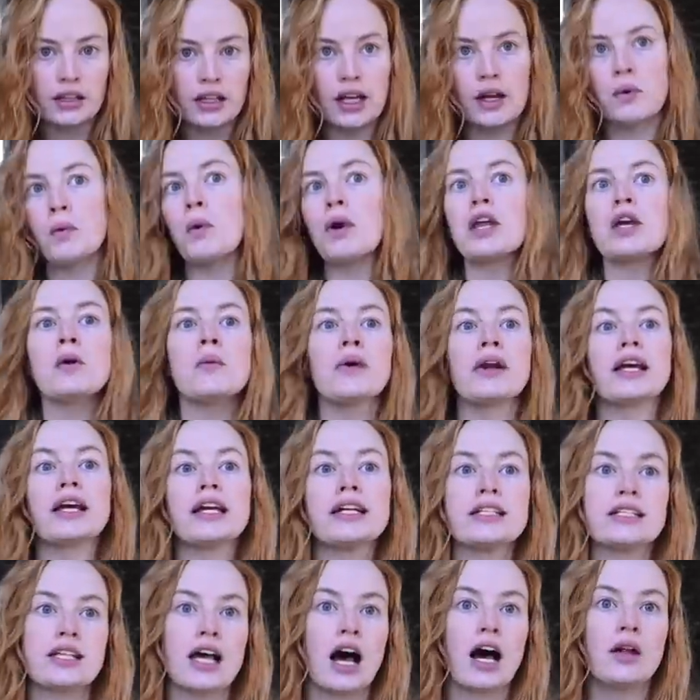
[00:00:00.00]
Like, what do you want to
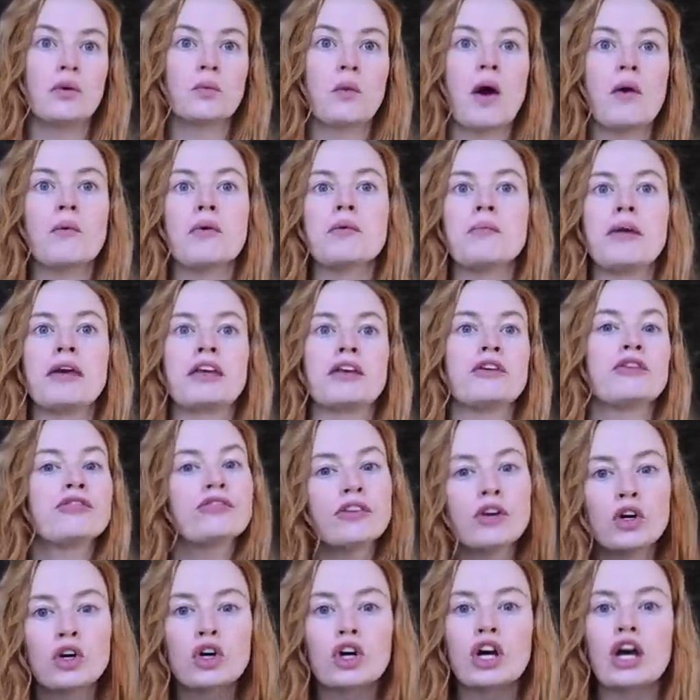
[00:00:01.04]
get done? What would make you
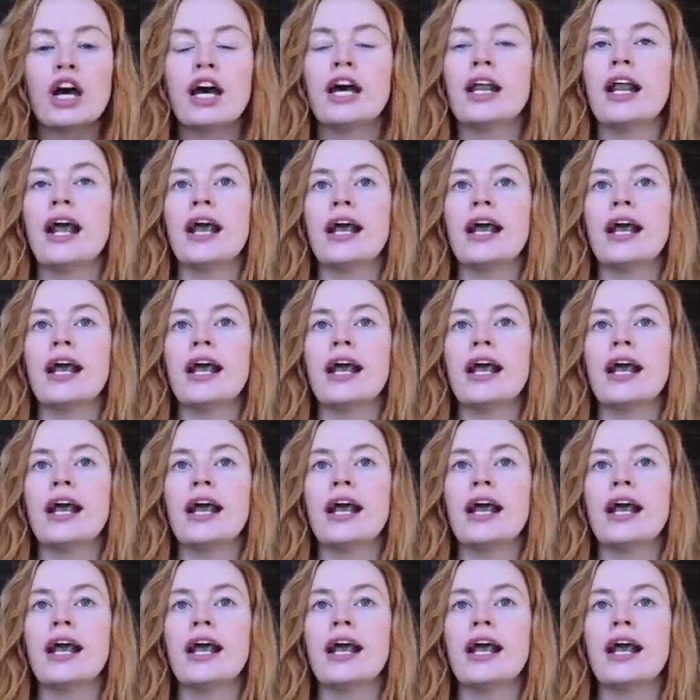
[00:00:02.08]
feel good?